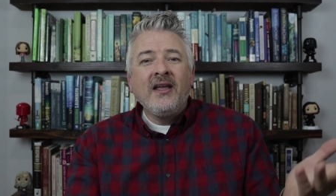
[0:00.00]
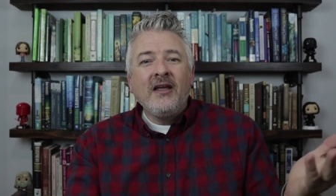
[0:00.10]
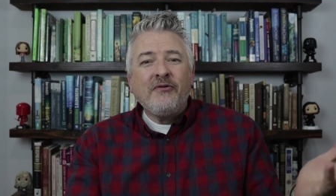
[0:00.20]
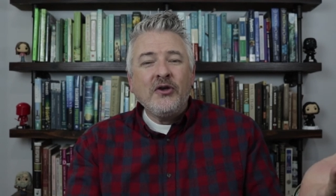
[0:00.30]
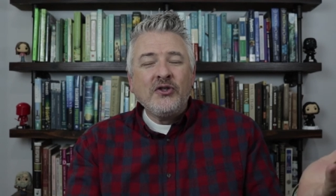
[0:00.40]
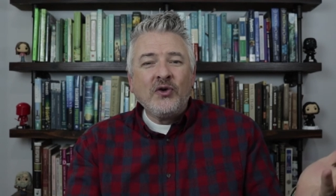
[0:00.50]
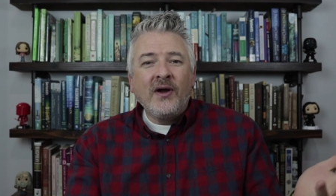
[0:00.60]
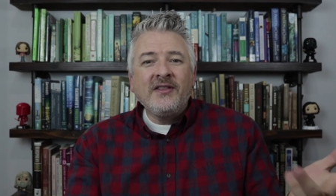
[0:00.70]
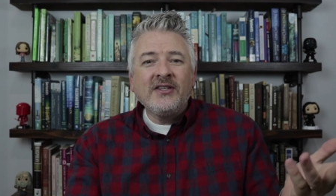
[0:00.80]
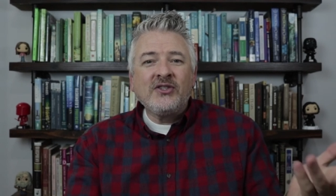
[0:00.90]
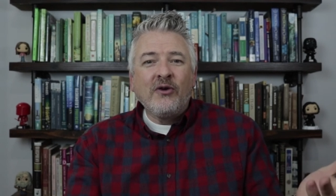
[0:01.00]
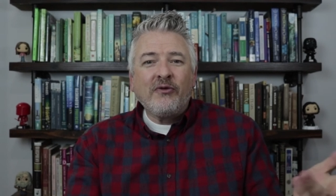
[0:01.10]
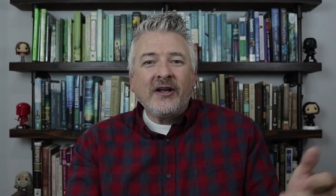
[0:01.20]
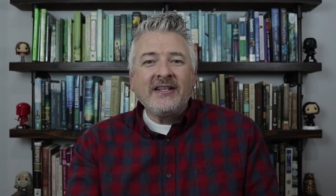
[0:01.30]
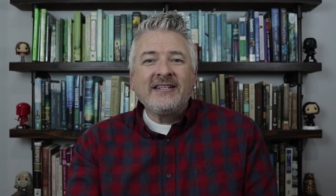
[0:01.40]
If you enjoyed this, don't
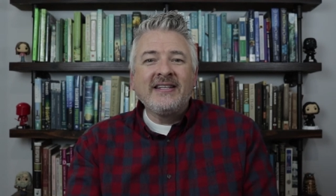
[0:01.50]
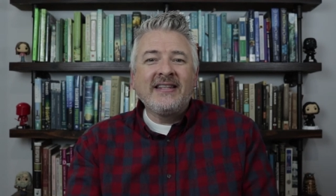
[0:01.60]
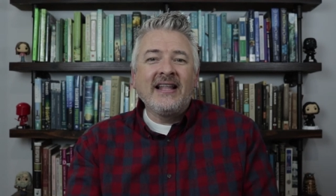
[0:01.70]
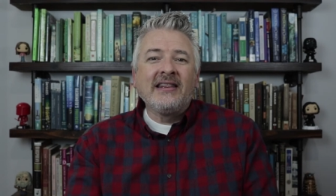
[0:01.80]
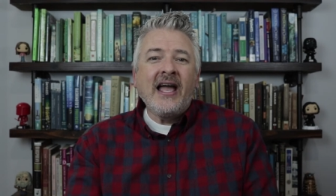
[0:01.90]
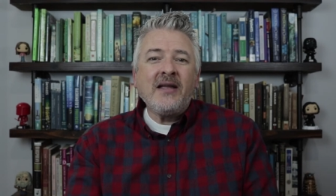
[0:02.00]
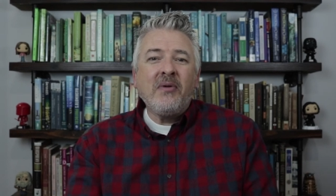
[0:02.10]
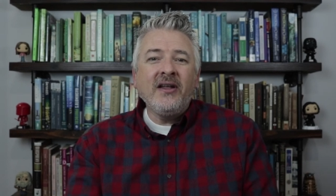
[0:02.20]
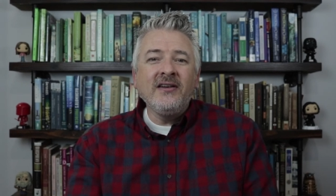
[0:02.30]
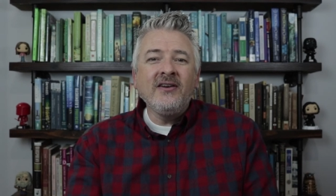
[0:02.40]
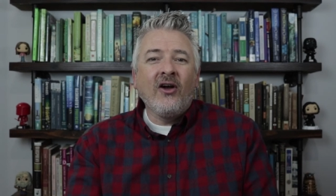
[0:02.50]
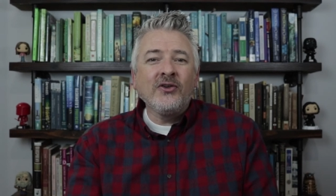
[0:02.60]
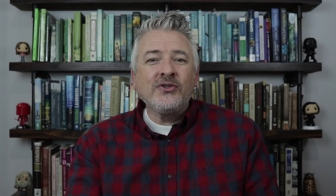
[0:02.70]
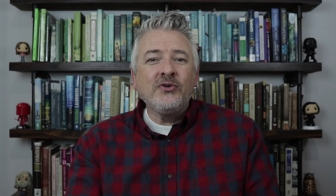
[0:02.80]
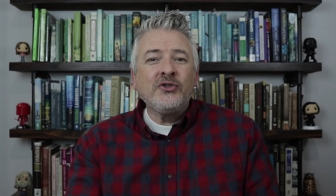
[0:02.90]
forget to hit that like button.
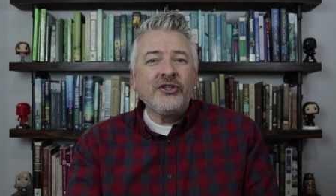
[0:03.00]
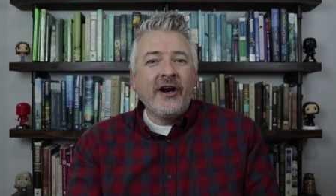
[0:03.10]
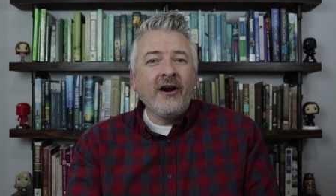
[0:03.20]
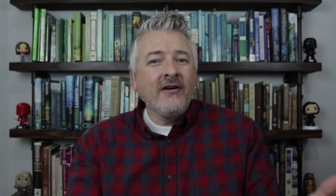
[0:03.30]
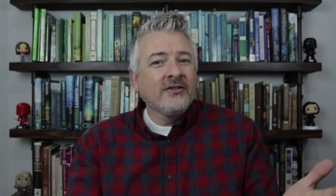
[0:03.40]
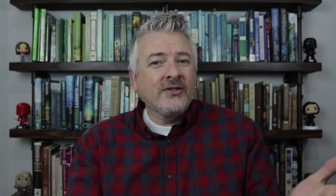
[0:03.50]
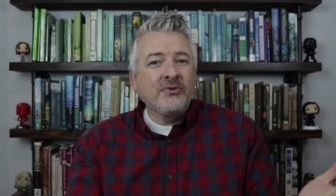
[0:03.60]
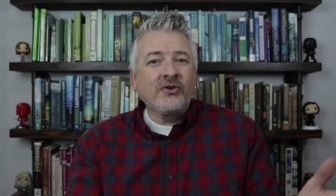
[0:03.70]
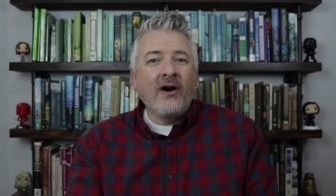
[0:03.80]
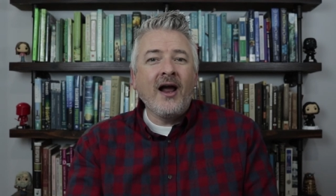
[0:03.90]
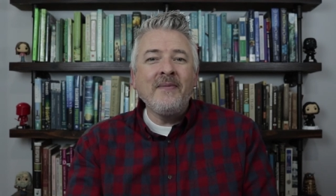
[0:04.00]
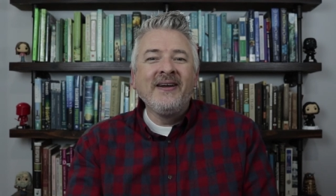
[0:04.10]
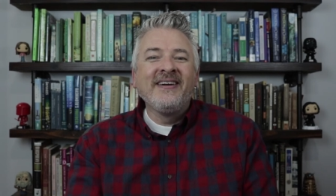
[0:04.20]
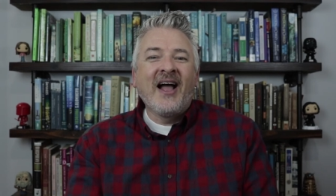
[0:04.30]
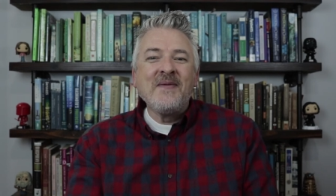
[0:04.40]
Also, share, subscribe.
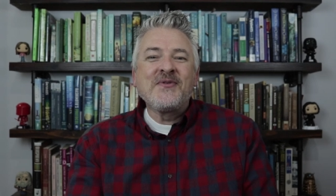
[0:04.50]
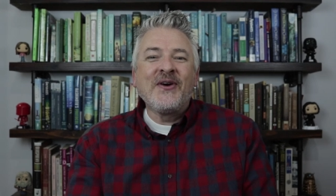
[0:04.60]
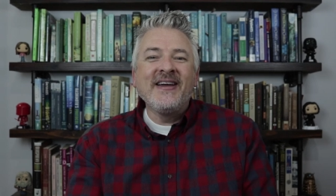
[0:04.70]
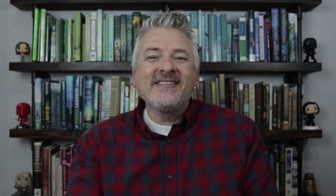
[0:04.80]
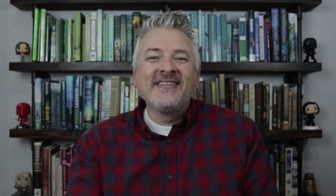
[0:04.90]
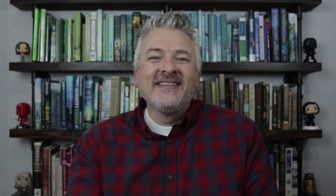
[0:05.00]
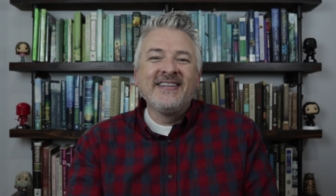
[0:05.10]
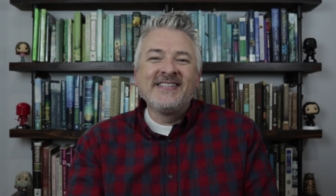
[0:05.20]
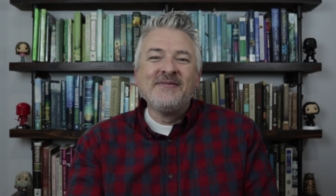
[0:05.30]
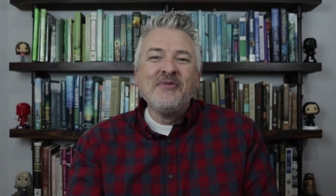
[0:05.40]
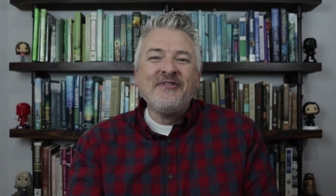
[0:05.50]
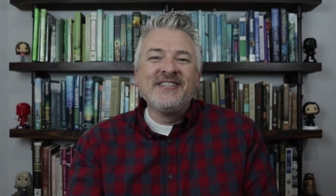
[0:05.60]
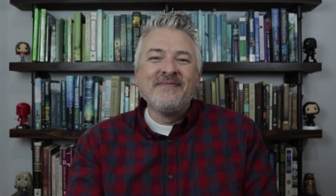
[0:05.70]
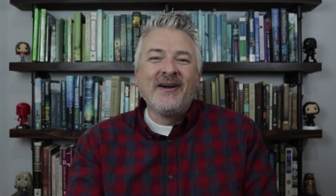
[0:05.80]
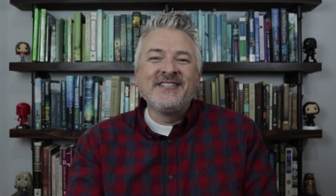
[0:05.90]
I'm Chris. This is
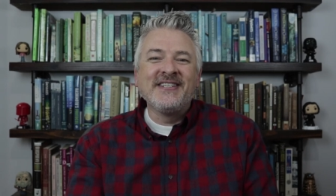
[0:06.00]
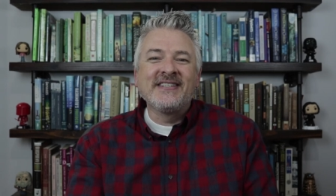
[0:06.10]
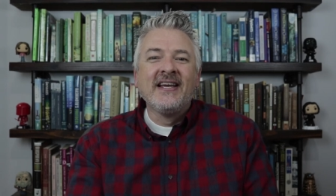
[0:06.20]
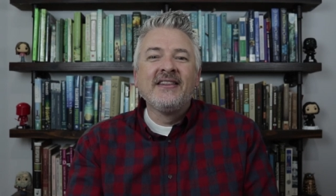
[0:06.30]
Movies and Munchies.